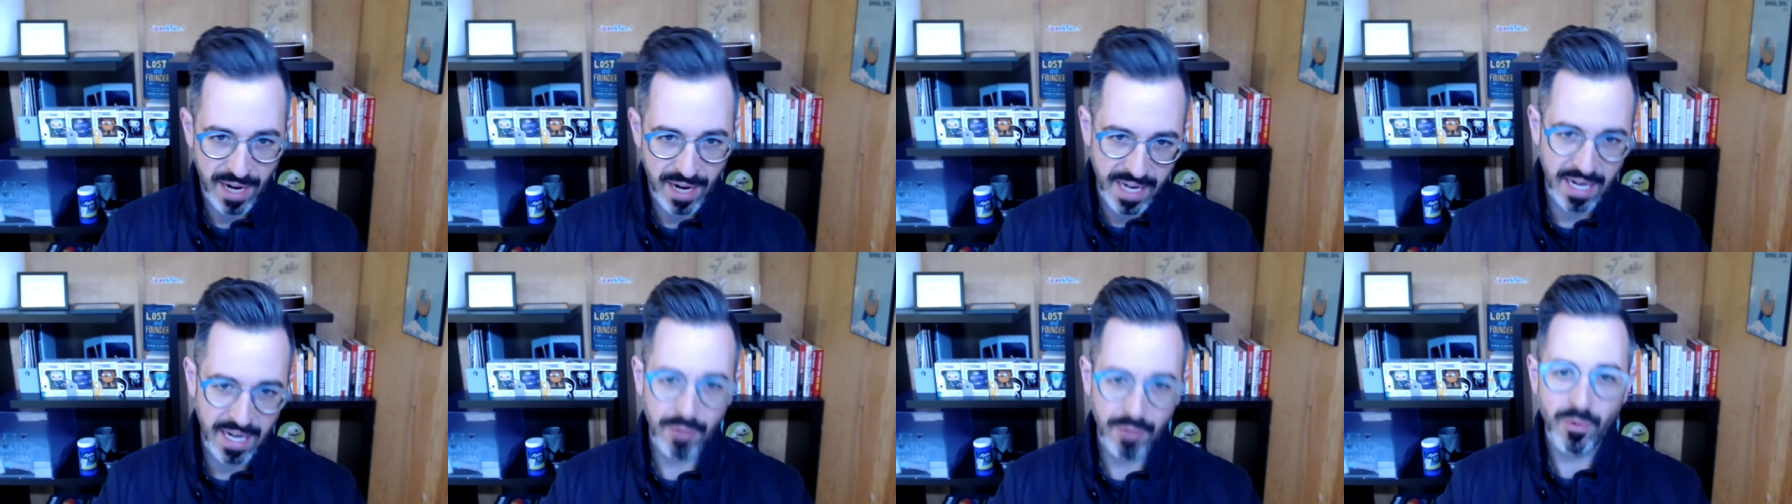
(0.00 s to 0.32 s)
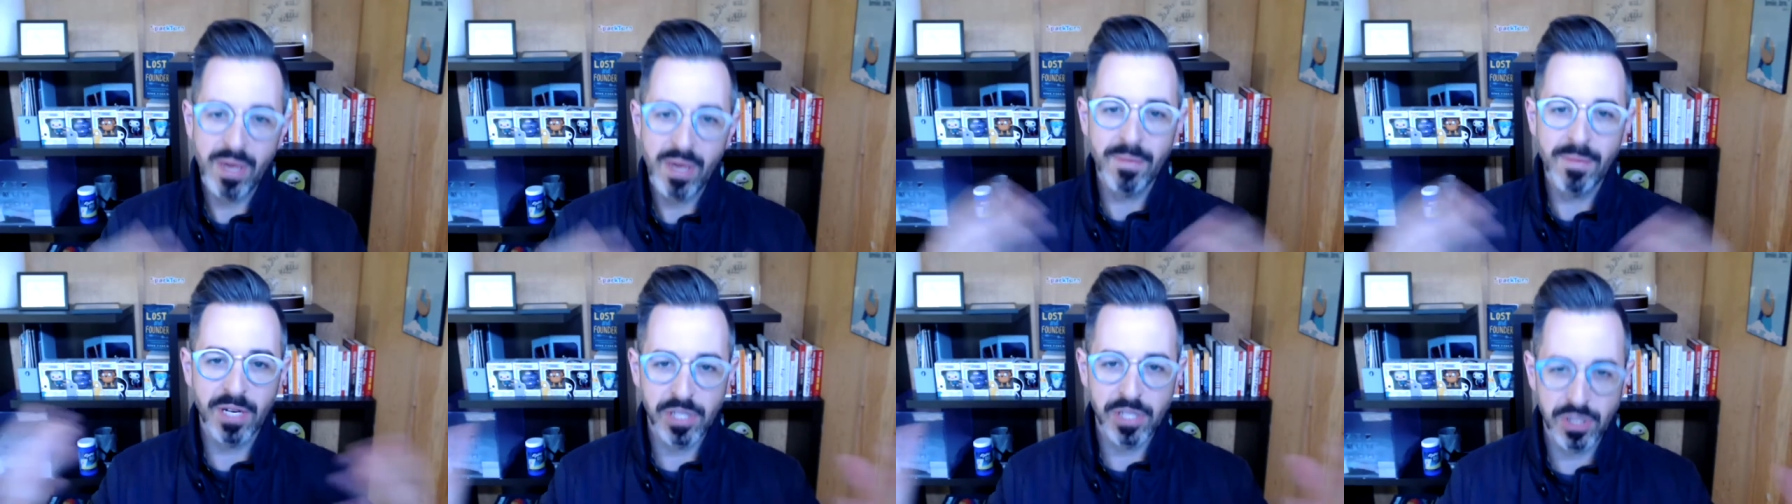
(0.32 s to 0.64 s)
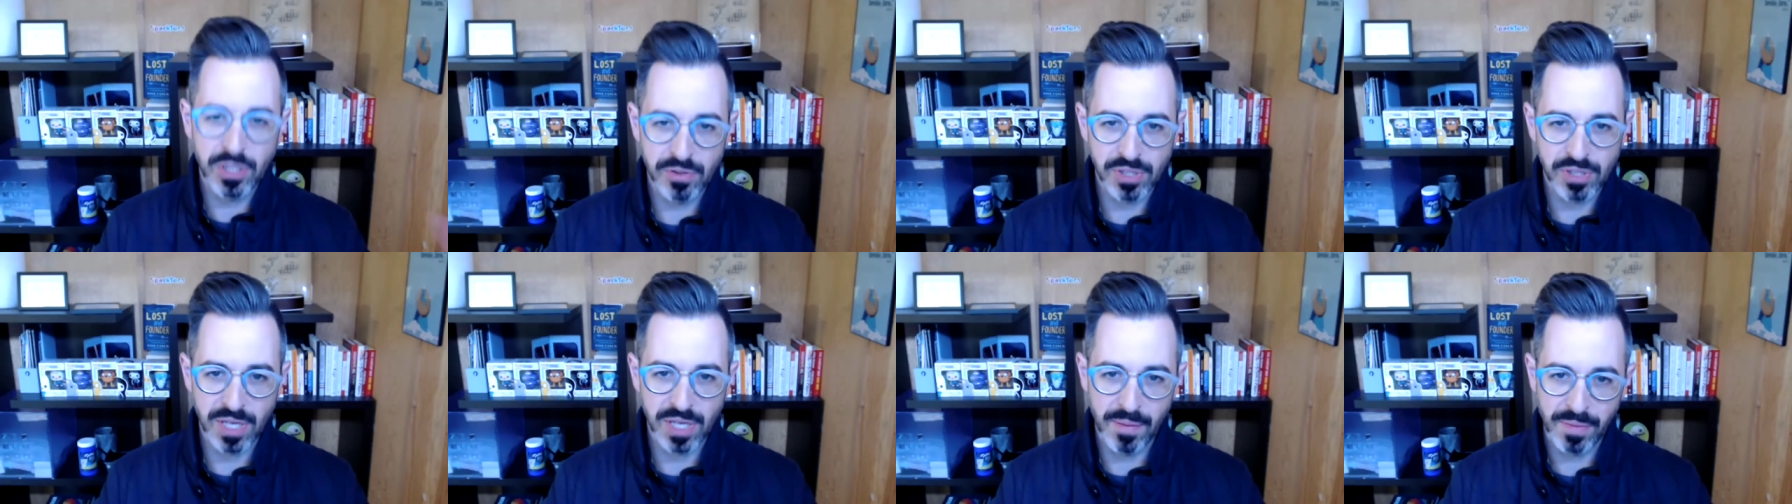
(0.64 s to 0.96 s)
And we must do
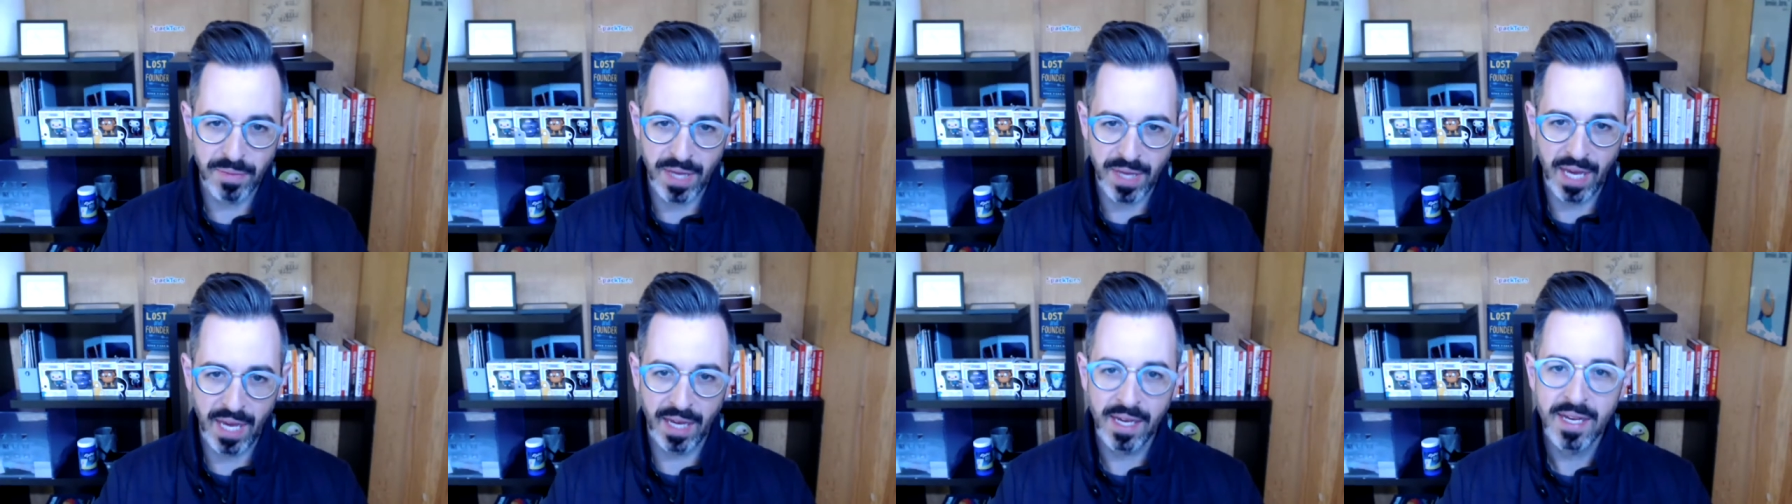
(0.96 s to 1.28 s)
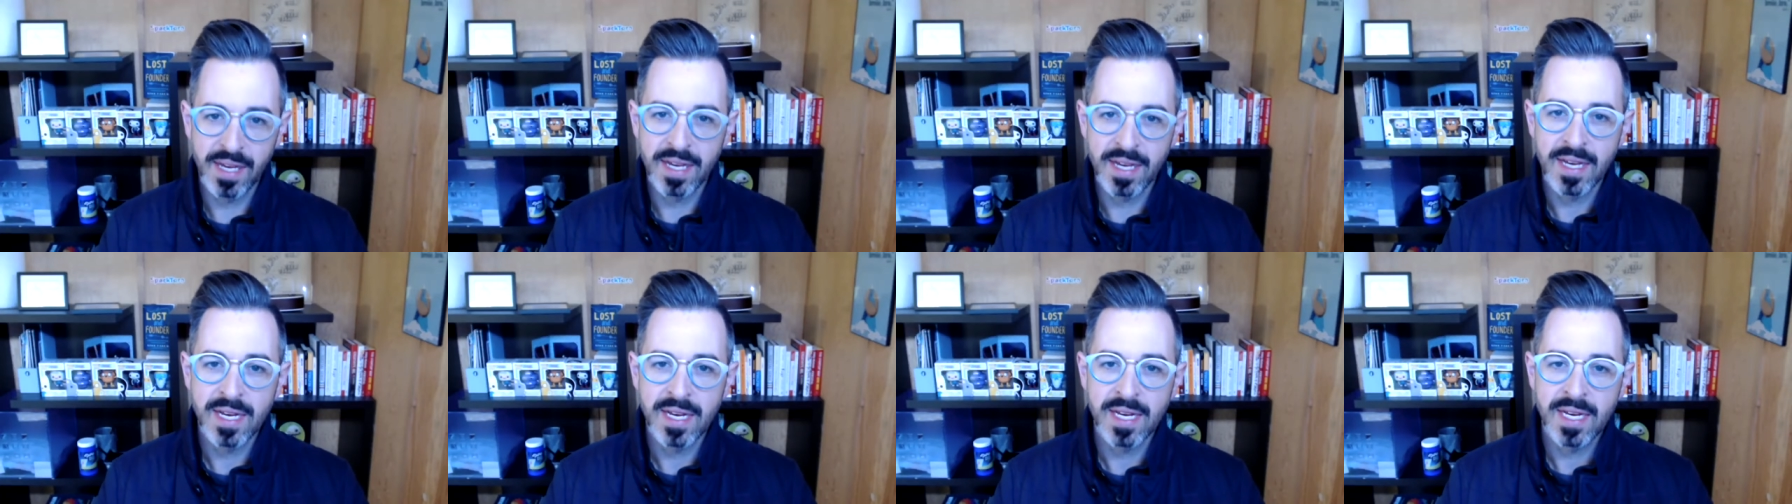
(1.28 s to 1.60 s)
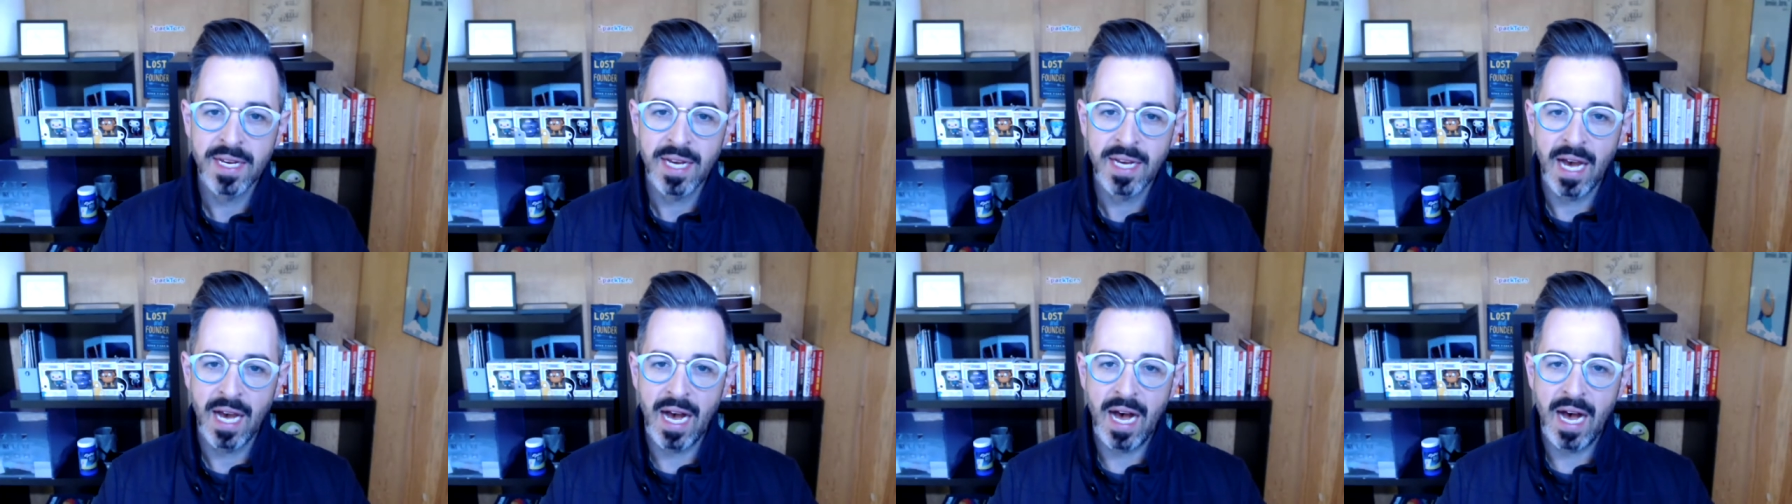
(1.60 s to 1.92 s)
something.
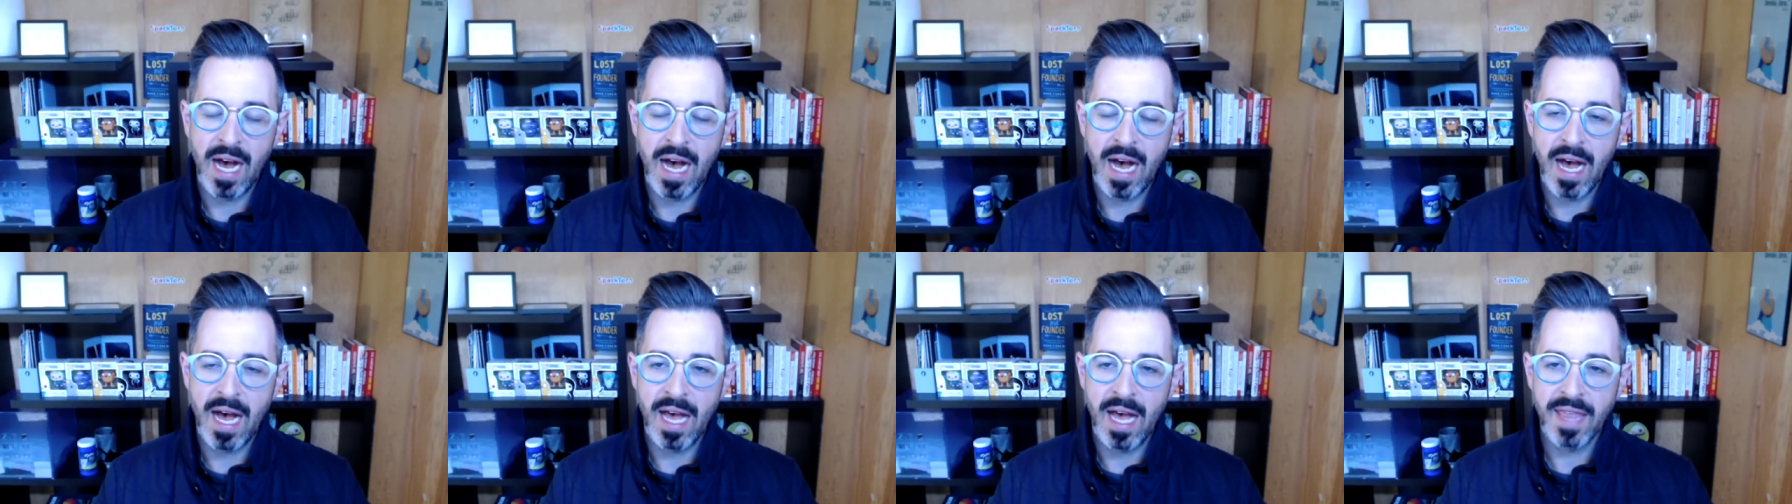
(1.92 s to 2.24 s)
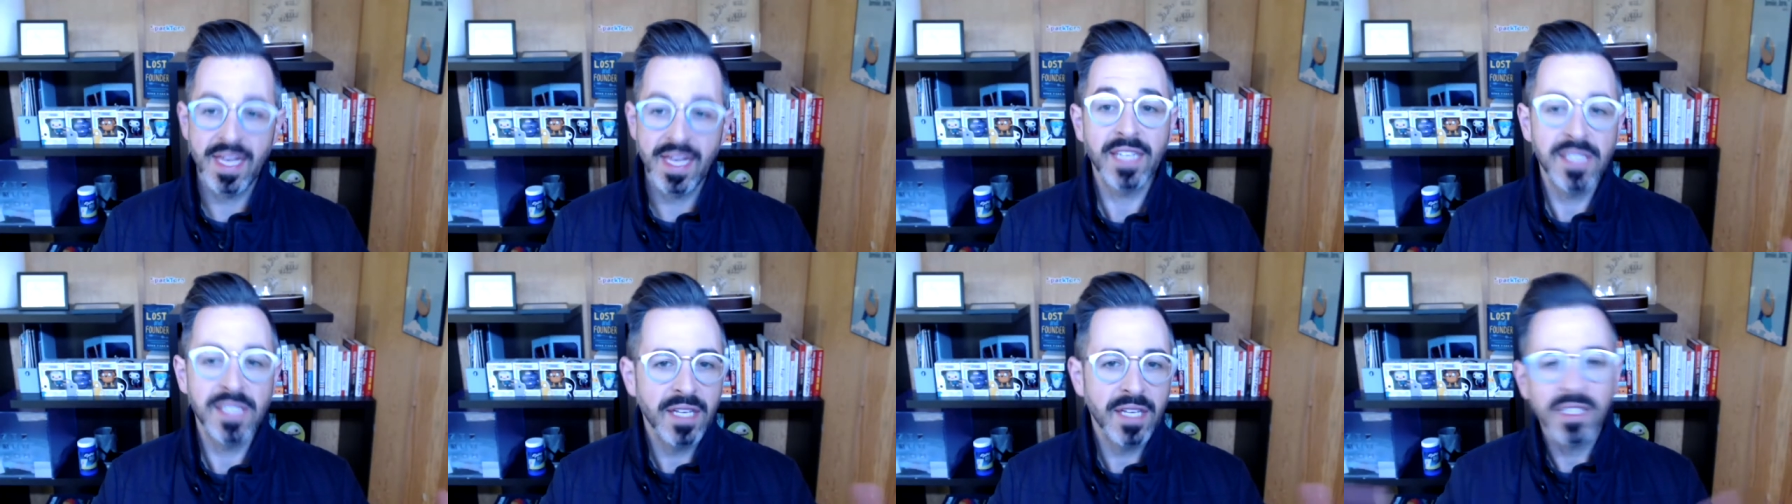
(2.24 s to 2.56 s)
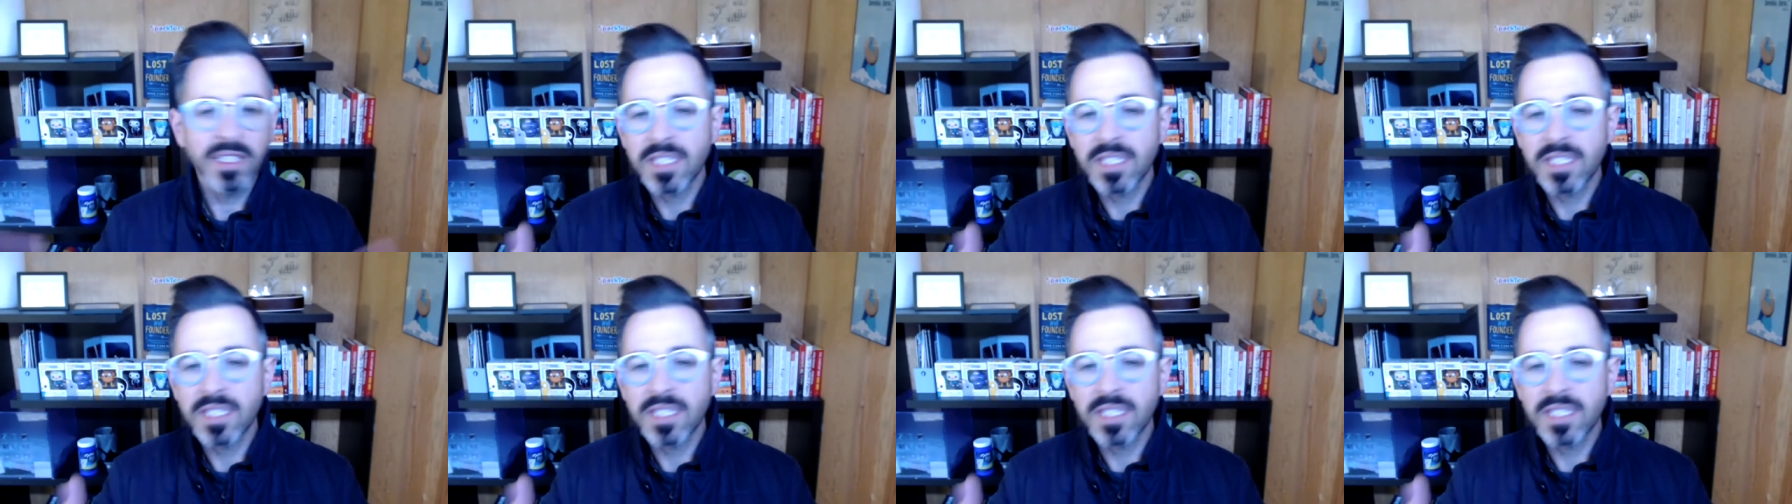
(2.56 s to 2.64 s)
Uh, that's not glad